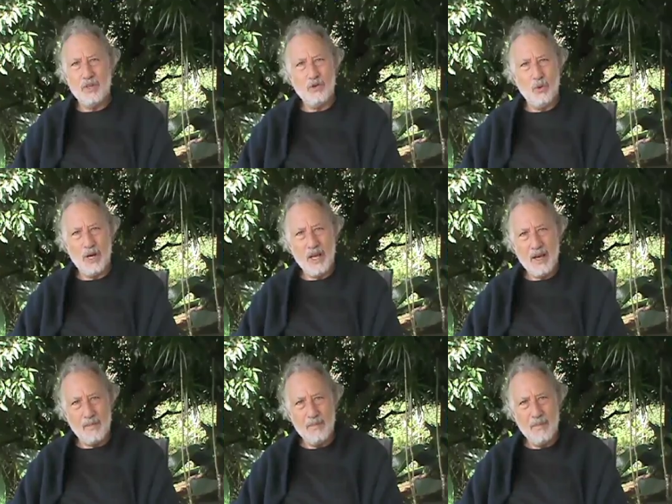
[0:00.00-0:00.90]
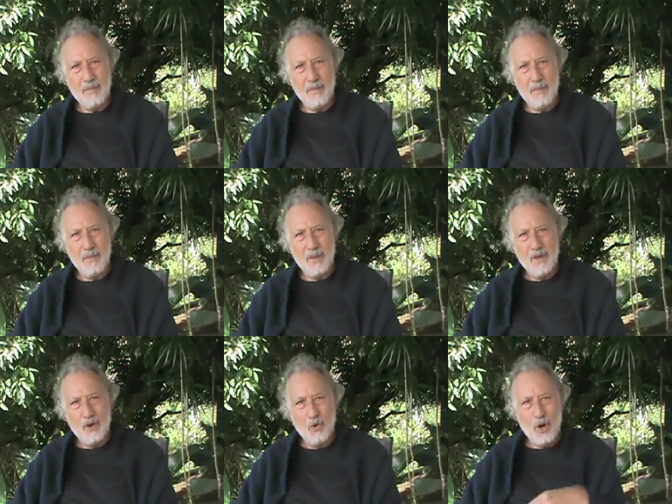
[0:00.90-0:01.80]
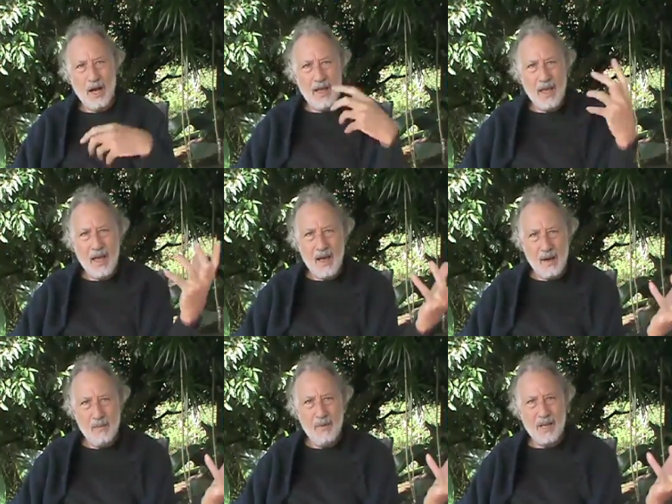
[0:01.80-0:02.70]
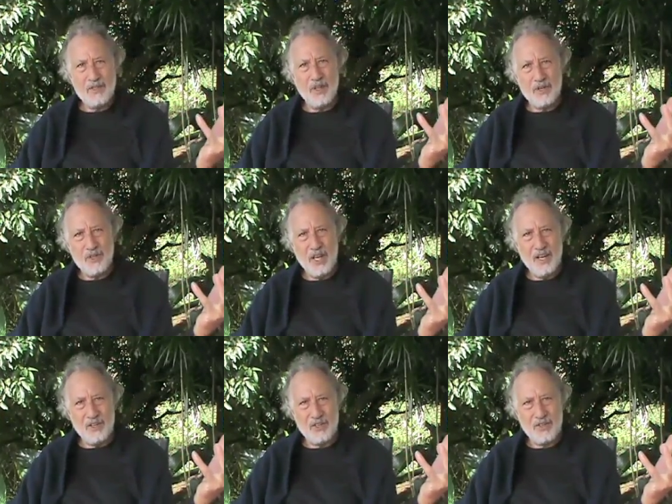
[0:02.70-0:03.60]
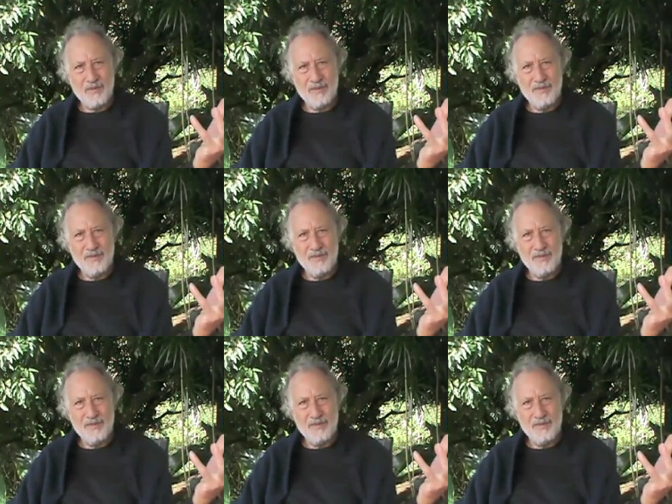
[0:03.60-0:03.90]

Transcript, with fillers: not who I am. Who I am has not changed.